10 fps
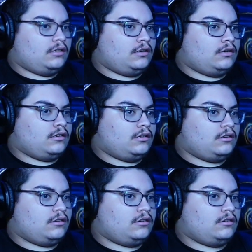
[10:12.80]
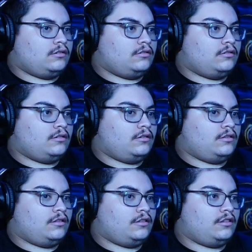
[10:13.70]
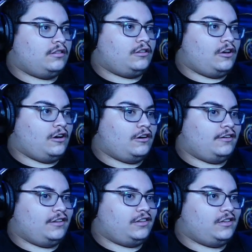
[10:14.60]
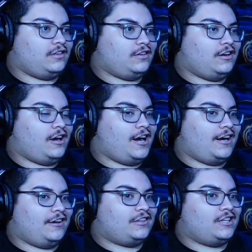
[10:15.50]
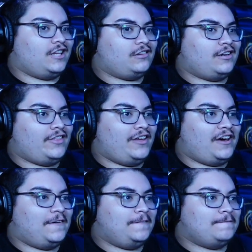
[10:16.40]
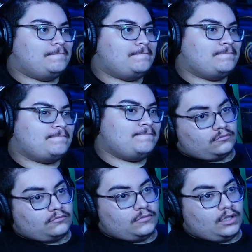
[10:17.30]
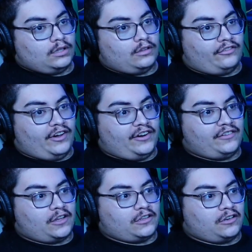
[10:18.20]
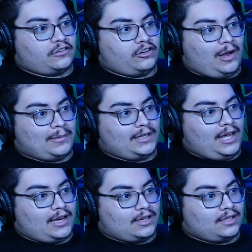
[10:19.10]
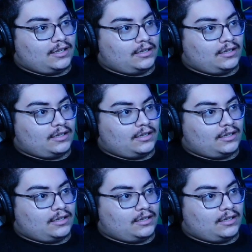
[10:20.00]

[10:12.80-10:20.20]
A kind of stars. Alright, yeah, see, that's what I thought. Okay. The fireflies are just dropping dead.